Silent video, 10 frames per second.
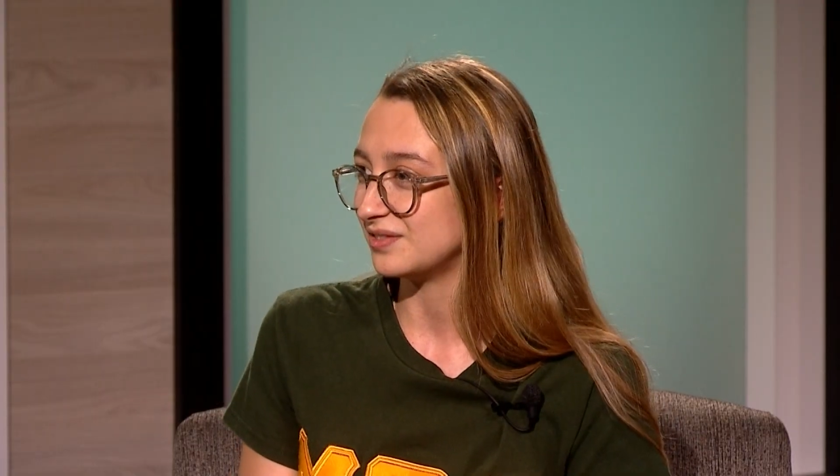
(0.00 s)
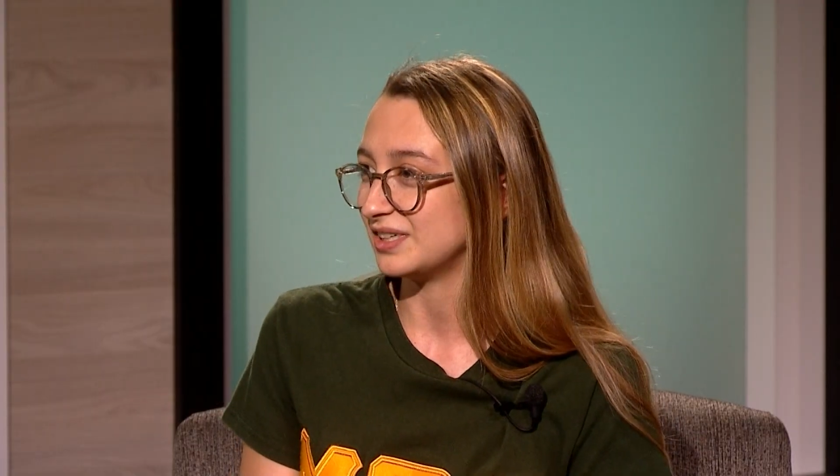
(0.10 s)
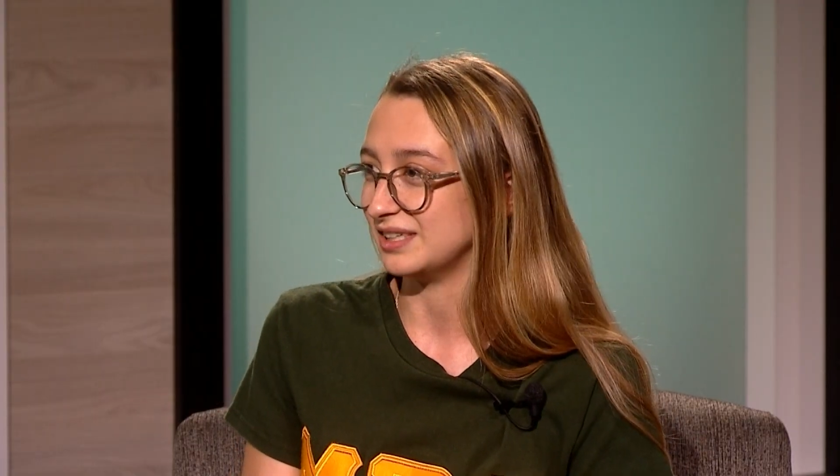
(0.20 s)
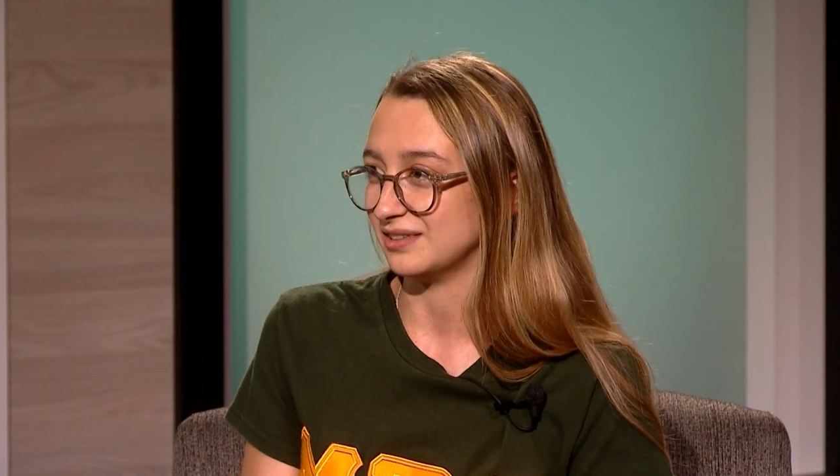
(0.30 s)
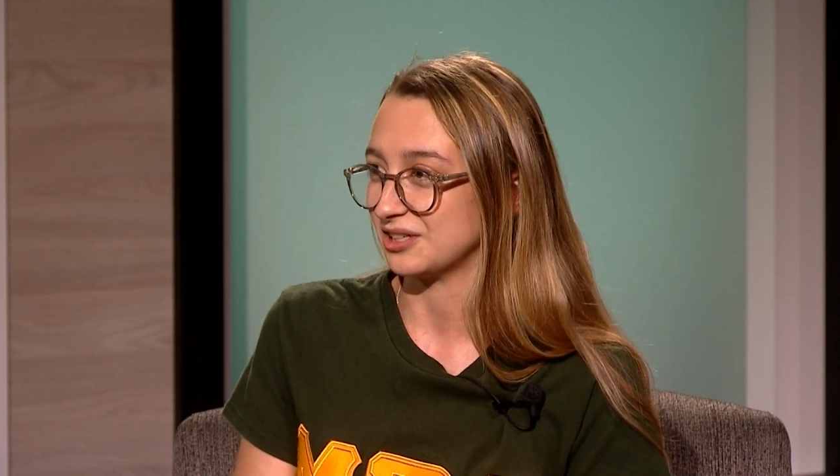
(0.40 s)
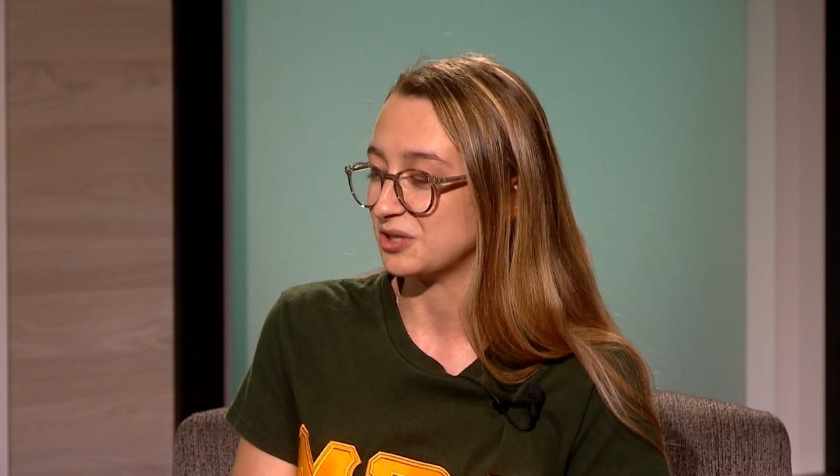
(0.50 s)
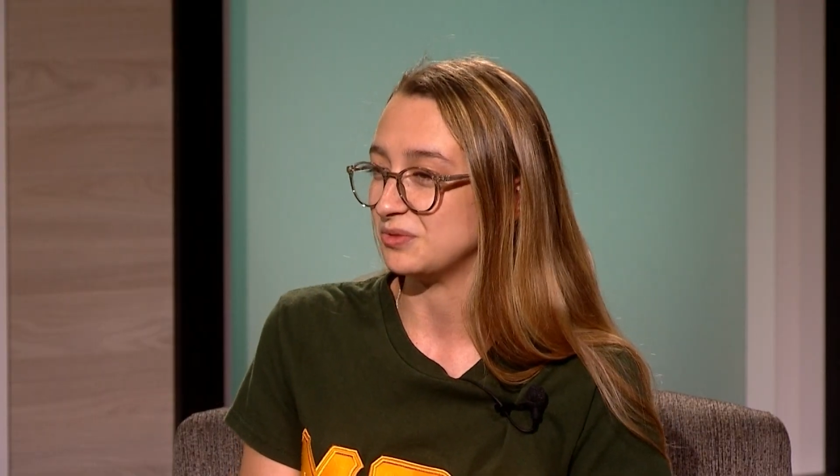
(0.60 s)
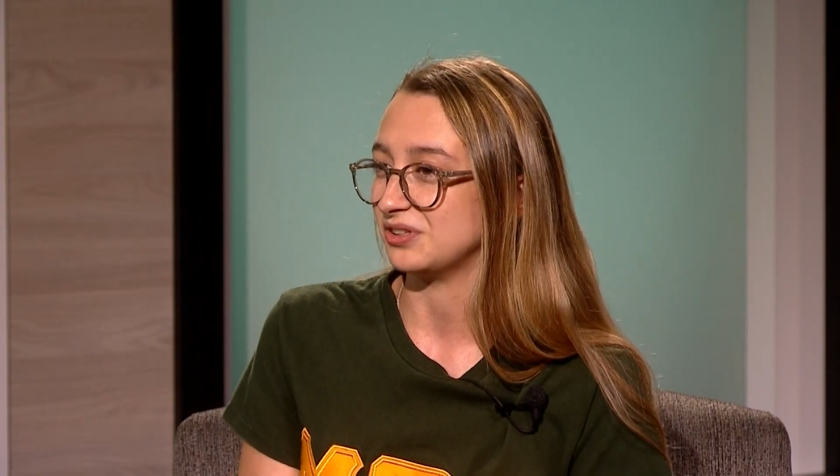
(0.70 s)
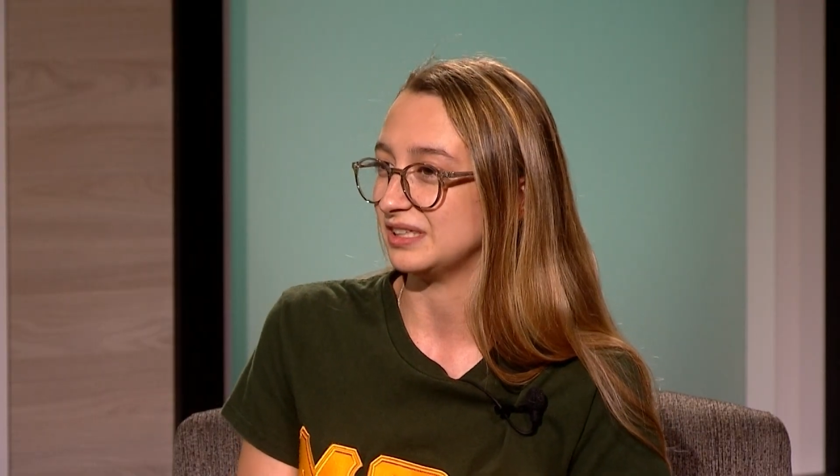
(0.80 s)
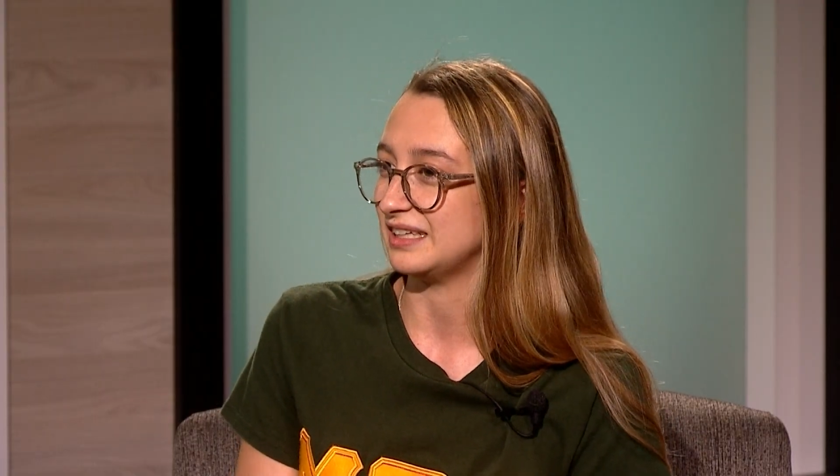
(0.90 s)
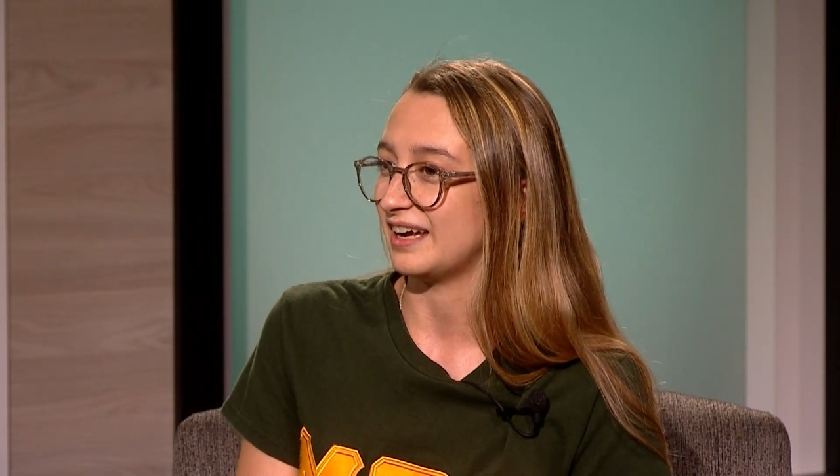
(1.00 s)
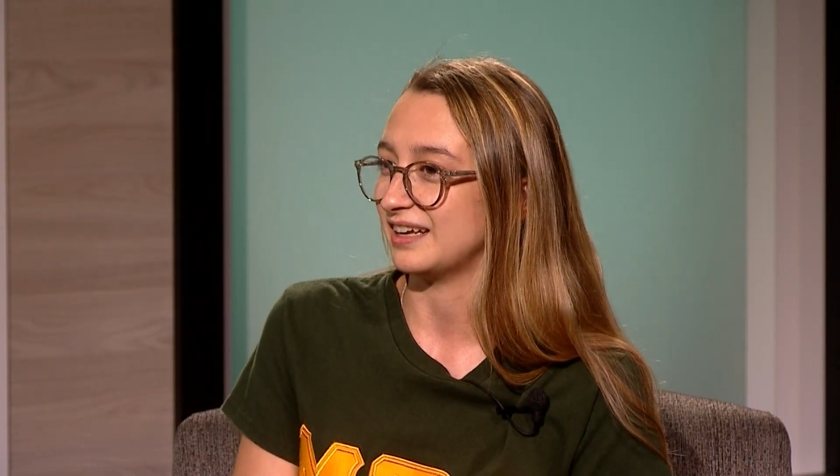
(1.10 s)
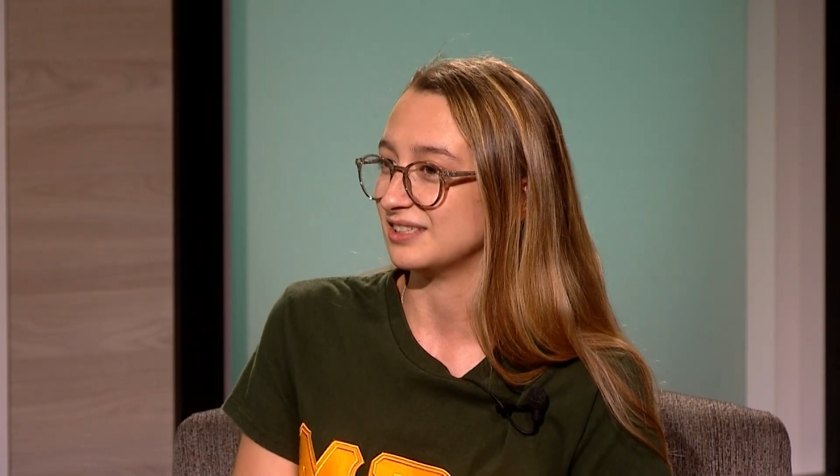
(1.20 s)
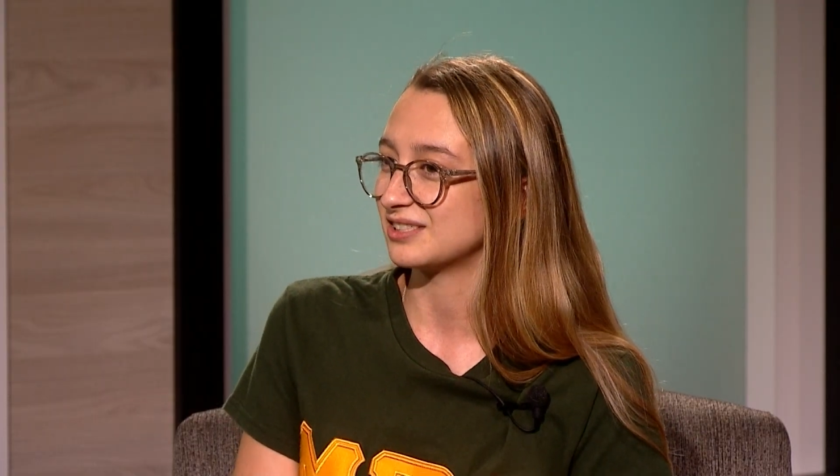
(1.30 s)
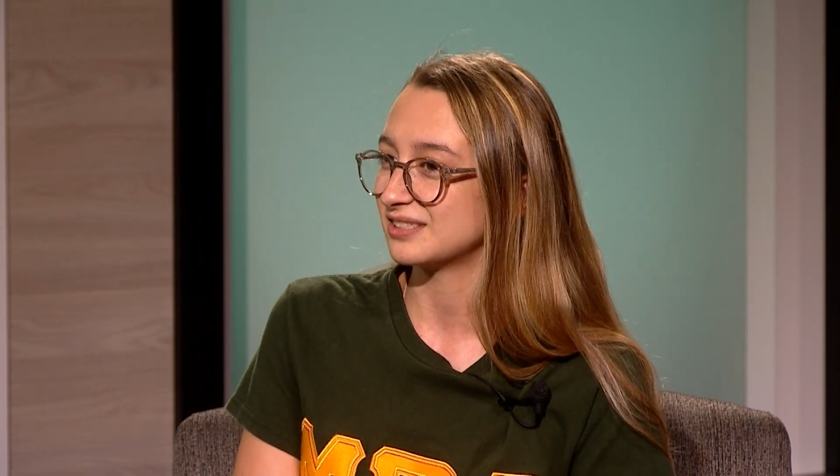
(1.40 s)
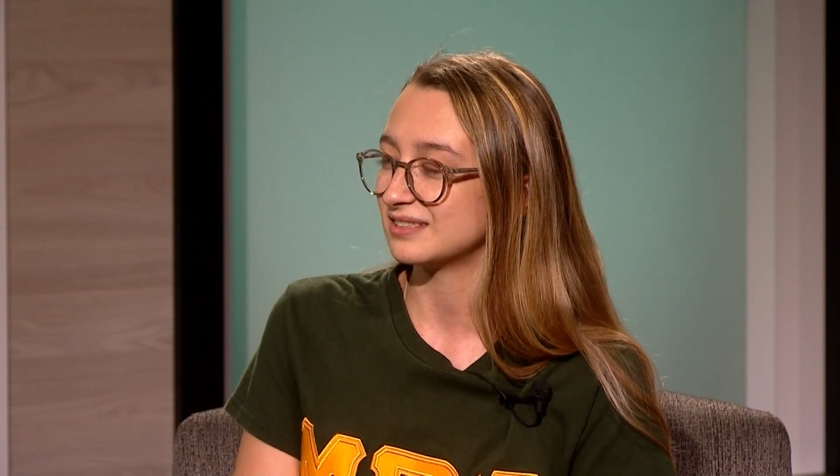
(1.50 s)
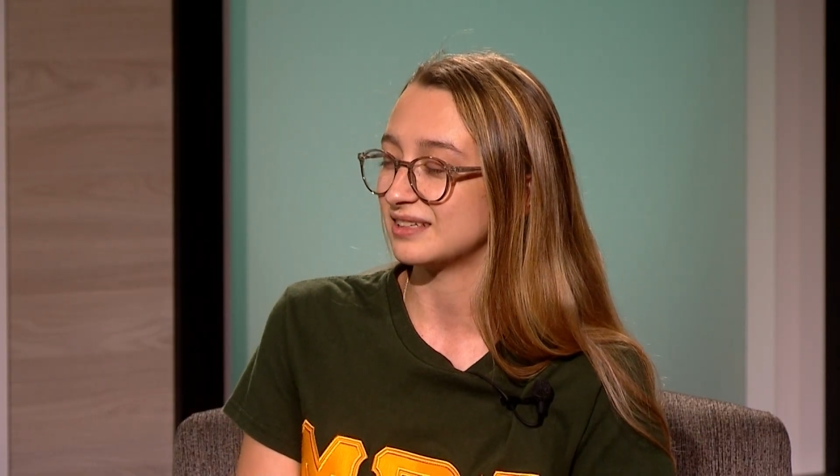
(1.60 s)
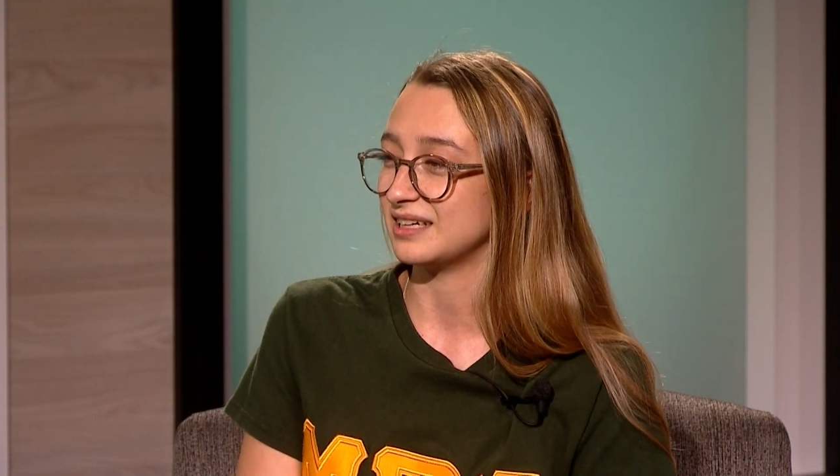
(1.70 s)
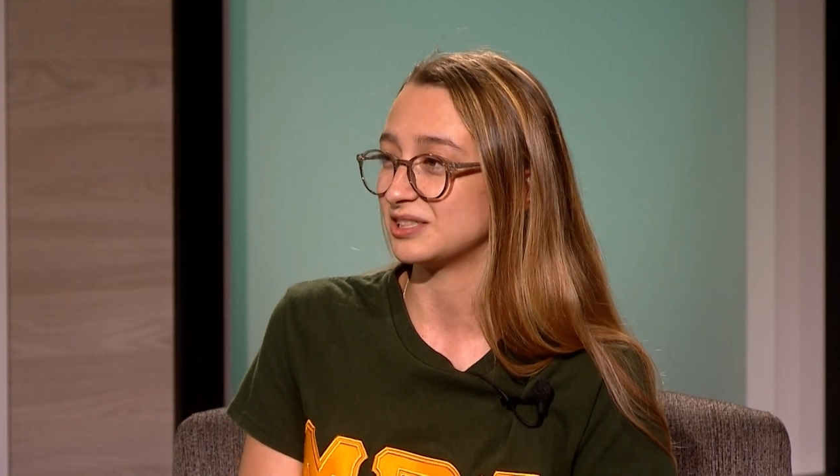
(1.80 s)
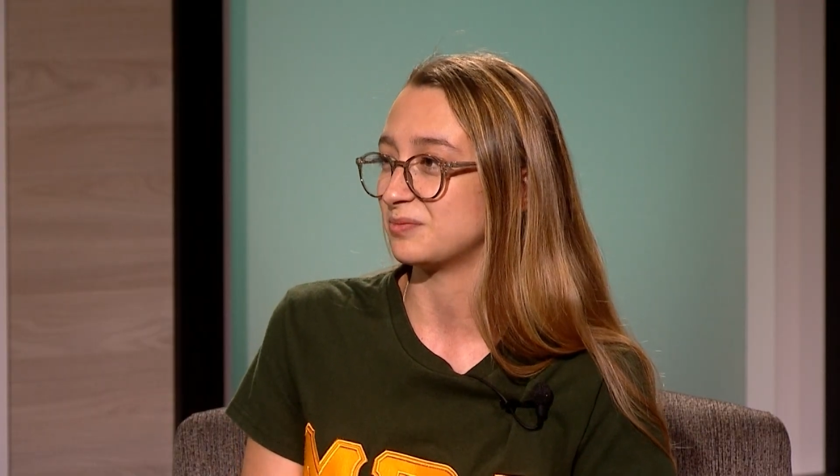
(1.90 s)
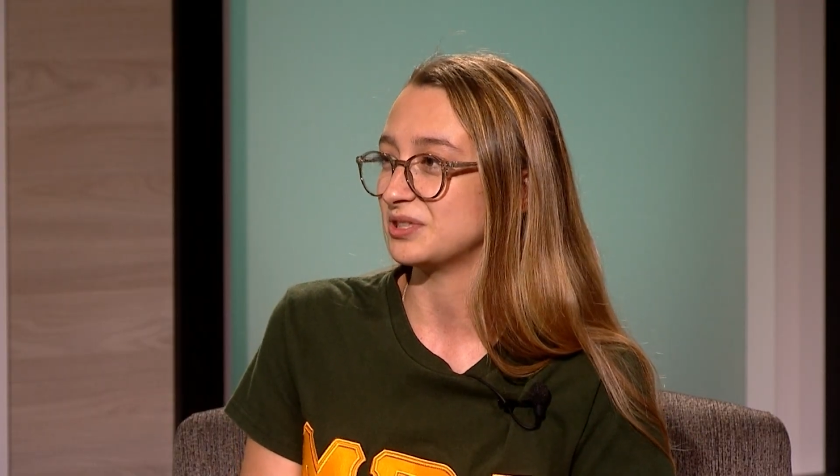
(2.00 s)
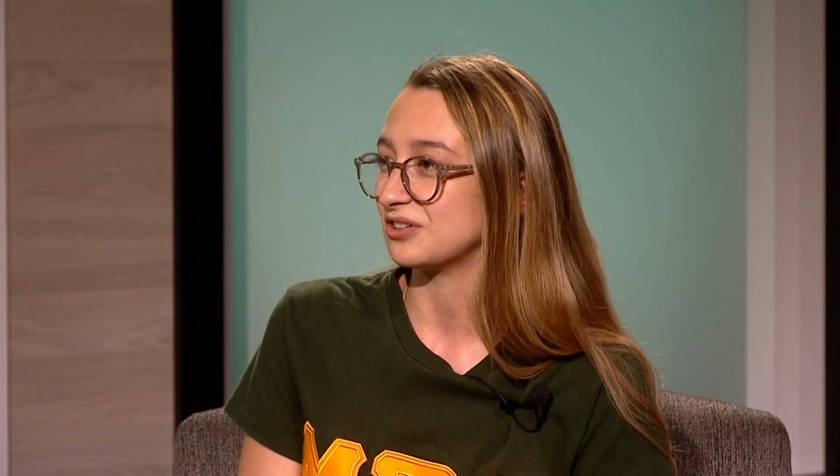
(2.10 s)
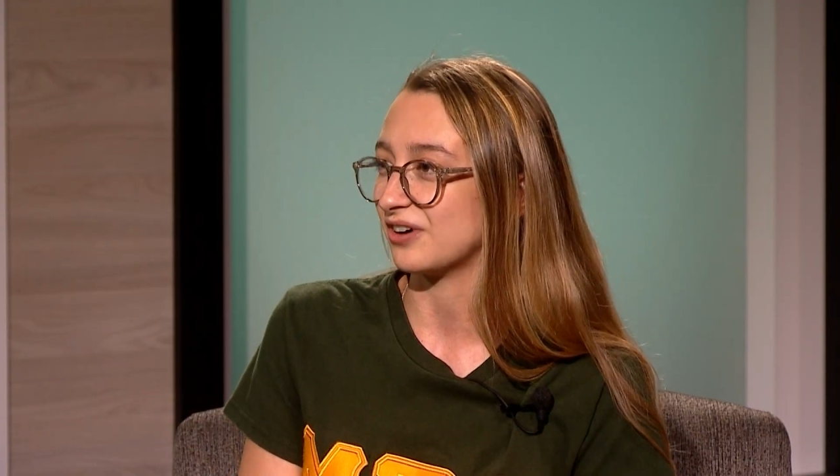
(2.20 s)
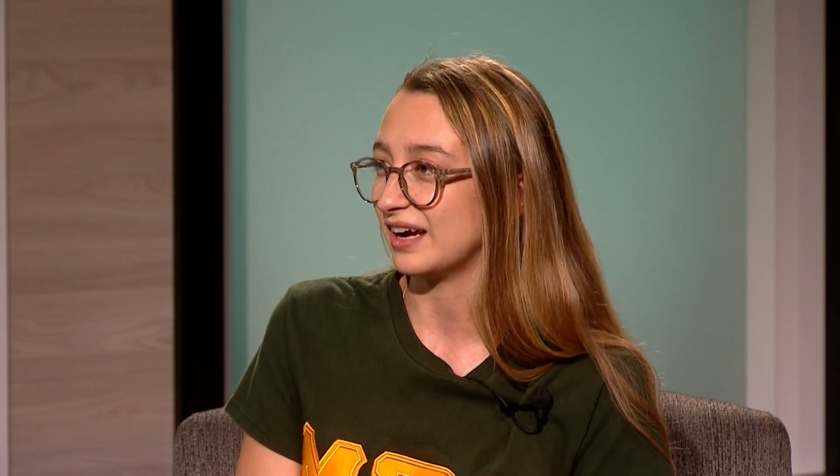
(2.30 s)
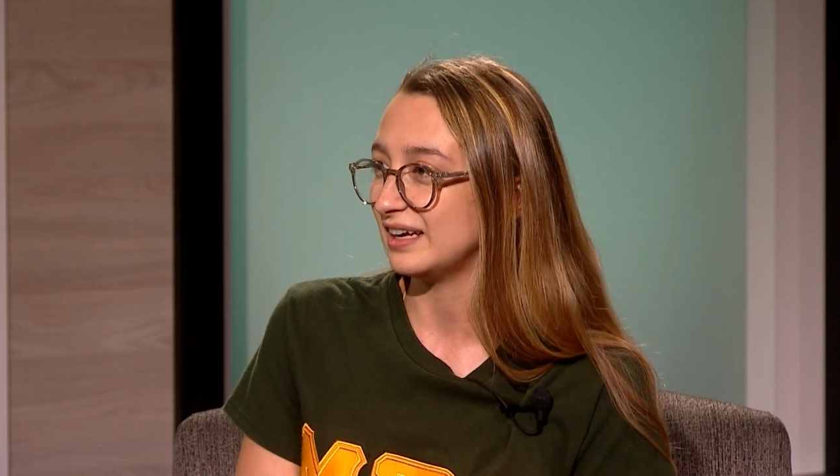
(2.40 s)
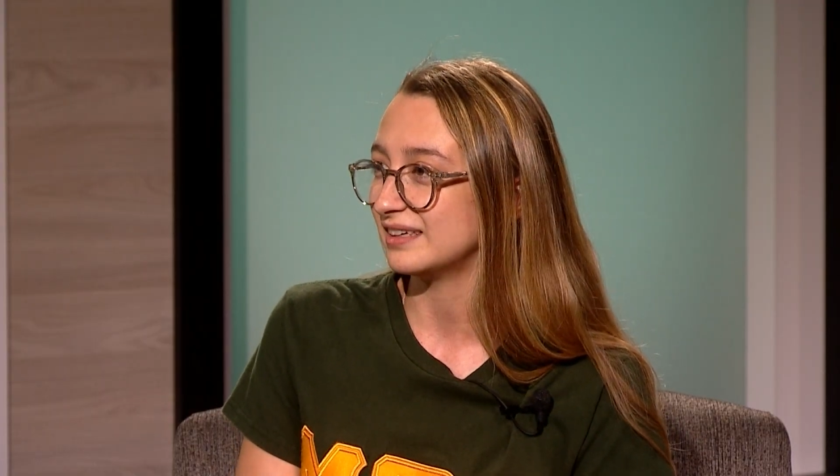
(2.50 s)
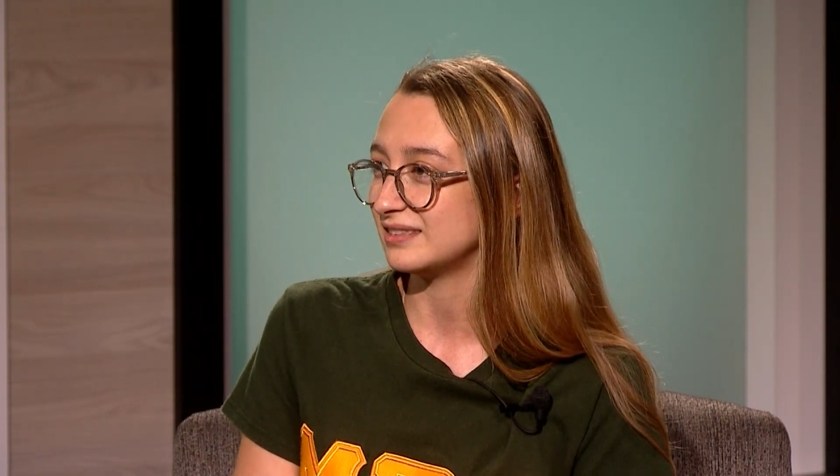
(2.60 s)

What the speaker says: in the community, and it's been great.